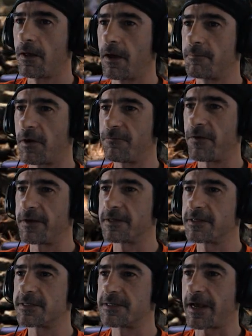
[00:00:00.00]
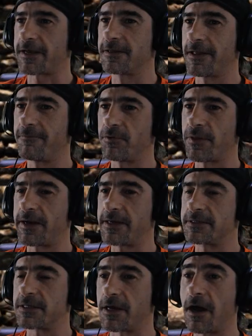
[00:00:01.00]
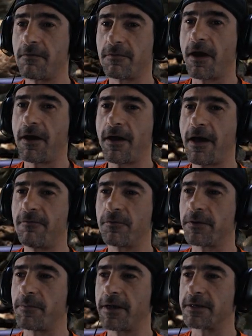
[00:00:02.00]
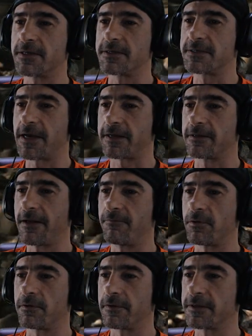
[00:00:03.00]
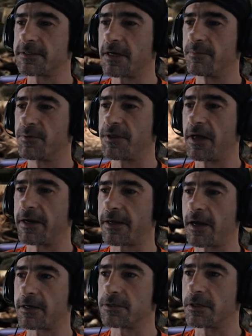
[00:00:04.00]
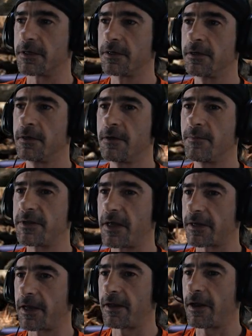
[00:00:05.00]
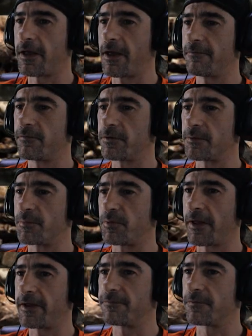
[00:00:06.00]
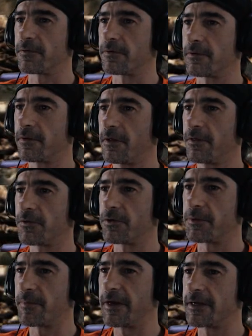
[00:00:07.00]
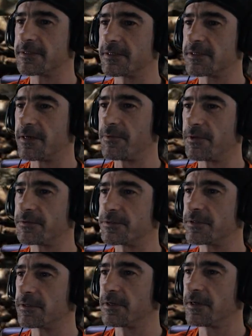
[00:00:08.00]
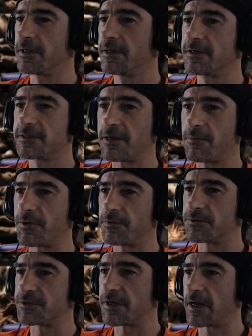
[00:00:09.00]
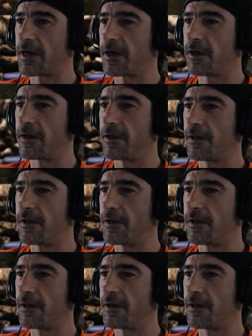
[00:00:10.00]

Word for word: I'm not finding the second level that easy. I, I have only made it to the second level. That's kind of pathetic, actually. But then again, I have only played for 30 minutes, and some of those, some of those, uh,